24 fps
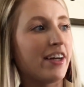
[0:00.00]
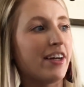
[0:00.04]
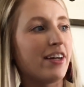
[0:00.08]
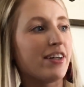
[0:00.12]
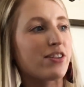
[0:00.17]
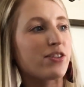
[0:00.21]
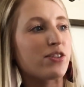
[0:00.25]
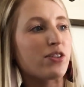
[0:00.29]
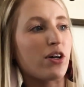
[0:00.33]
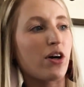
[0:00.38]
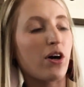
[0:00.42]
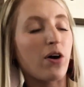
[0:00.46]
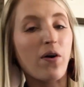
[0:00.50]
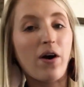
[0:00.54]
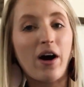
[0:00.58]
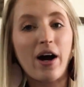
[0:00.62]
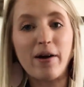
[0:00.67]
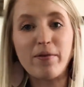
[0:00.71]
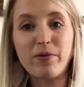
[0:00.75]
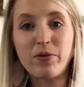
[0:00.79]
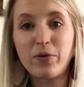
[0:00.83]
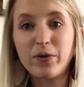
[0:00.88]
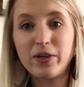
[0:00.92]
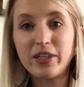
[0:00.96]
So
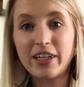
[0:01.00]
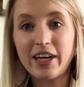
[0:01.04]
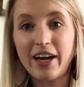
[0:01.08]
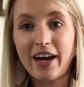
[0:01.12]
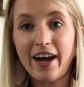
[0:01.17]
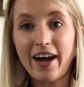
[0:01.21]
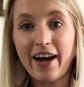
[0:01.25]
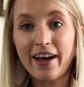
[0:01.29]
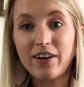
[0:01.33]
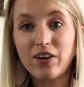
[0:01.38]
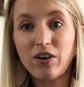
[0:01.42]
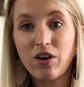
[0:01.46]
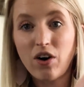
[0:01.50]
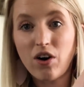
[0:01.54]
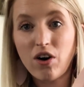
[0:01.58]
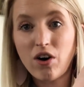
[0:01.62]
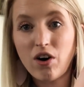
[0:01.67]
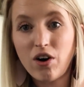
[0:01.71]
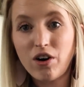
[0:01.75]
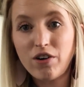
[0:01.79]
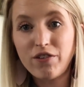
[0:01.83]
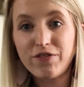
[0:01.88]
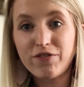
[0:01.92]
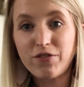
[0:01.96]
I'm going to add
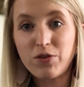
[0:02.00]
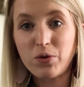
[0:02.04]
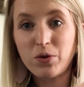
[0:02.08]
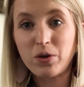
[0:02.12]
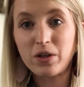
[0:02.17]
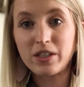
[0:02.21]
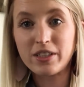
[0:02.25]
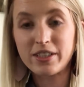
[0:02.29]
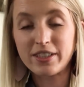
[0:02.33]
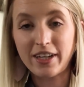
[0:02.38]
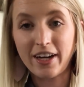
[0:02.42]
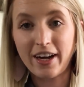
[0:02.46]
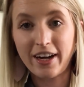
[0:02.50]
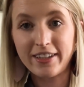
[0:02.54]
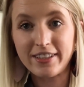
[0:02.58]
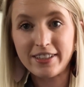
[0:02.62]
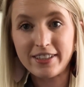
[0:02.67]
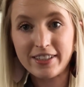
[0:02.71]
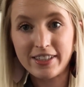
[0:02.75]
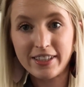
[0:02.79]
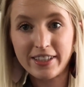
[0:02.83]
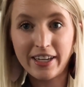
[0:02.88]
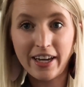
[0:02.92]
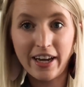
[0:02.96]
all 4 sides
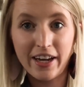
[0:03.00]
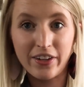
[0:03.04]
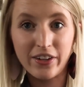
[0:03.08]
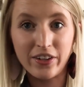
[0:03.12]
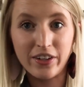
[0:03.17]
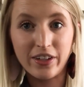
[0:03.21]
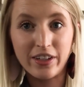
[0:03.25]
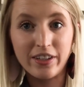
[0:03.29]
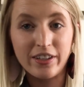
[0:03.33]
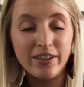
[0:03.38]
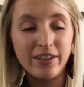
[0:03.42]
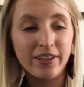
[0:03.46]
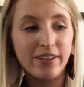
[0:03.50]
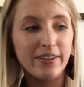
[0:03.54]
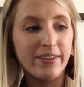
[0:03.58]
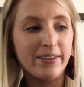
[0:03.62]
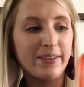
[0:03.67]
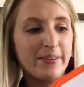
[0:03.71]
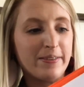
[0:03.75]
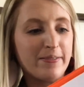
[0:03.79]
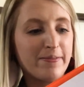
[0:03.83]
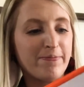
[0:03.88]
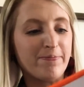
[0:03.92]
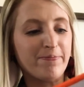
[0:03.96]
together.
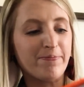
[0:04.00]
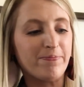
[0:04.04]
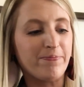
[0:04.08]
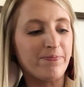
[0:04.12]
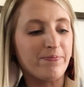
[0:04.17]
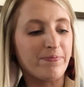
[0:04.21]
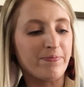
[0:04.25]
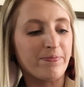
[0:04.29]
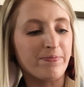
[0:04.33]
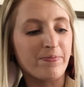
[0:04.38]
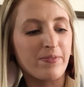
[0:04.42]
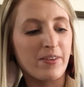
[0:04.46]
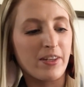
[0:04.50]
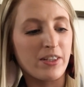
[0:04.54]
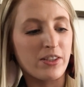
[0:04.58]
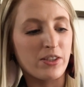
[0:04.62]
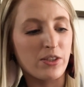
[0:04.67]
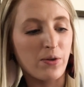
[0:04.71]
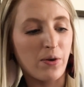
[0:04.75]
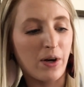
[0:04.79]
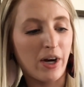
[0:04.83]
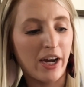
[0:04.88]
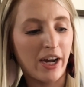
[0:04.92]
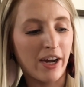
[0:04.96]

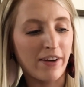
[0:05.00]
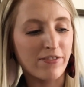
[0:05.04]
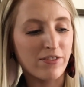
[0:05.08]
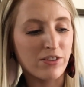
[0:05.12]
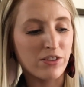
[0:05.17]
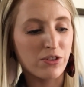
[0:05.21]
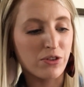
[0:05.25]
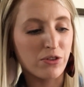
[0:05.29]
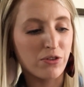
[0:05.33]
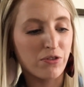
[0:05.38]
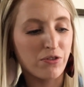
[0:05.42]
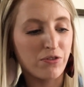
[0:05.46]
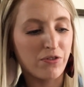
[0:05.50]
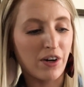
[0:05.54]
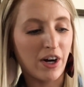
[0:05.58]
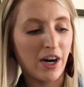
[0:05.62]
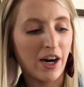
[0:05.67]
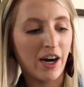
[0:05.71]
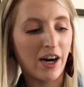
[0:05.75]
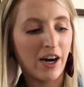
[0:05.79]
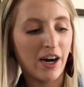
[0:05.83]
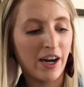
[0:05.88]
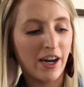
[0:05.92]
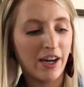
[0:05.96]
So I have to do
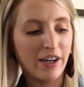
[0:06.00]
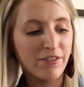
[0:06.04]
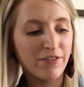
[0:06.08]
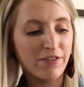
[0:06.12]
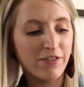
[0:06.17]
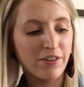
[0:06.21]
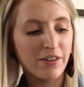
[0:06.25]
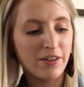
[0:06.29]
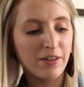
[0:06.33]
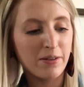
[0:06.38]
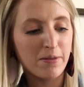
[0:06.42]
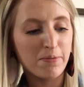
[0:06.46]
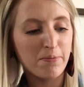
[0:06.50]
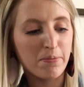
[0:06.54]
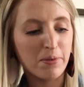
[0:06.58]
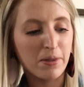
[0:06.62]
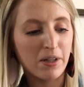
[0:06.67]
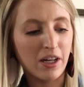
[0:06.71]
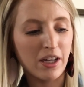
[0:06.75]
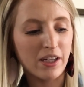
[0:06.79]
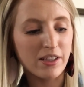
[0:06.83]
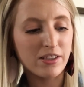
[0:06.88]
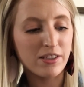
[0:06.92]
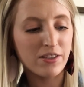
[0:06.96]
5
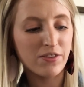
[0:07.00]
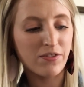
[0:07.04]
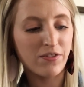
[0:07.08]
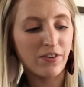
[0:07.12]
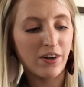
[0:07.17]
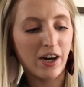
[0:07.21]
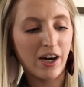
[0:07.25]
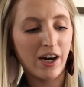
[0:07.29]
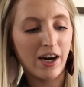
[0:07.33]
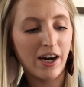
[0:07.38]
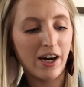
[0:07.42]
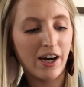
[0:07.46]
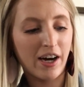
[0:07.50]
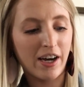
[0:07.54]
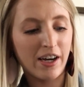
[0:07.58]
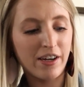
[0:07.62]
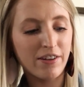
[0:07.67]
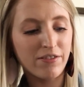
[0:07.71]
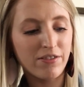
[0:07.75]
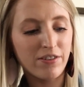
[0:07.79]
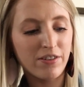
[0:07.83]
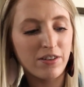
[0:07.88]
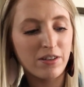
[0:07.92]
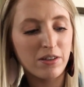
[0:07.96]
plus 5
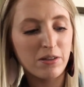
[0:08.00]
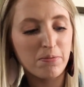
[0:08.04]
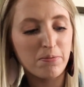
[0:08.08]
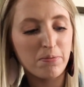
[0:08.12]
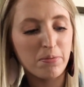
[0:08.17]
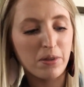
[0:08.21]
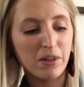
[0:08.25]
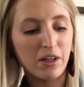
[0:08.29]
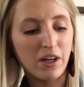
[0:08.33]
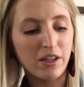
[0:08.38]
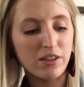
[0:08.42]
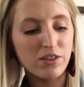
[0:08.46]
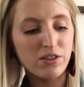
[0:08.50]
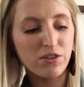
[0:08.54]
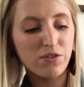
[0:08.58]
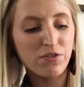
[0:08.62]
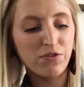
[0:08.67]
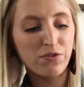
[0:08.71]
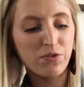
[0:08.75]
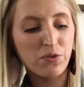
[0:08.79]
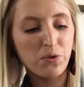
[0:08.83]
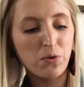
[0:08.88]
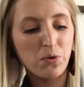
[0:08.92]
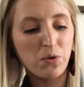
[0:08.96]
plus
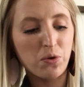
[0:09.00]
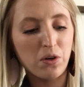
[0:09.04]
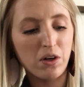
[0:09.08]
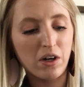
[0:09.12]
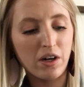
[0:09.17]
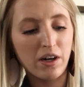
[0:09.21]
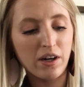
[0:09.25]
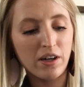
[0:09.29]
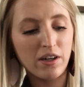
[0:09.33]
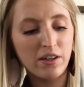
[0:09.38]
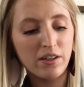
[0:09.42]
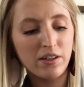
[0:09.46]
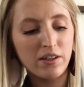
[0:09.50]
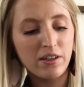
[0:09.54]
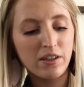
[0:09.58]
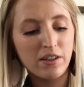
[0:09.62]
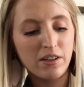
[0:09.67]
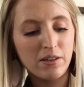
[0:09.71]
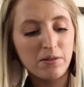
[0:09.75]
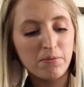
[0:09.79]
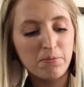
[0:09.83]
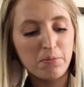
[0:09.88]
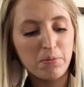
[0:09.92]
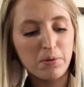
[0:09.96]
4
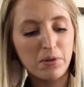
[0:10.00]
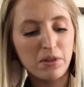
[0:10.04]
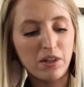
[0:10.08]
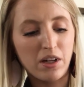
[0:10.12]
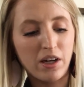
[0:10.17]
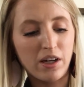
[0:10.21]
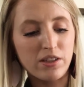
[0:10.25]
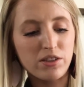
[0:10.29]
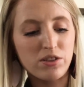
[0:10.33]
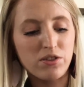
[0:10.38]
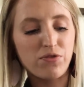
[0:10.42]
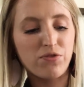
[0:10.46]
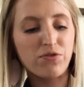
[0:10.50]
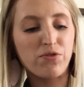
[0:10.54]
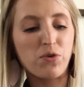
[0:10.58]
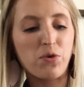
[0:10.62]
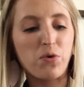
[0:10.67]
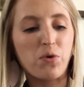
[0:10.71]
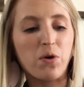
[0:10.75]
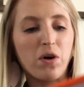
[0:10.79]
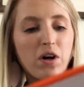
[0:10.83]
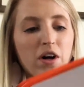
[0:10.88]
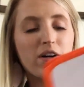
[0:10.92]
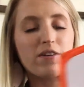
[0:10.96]
plus
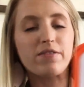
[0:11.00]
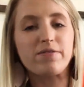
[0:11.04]
4.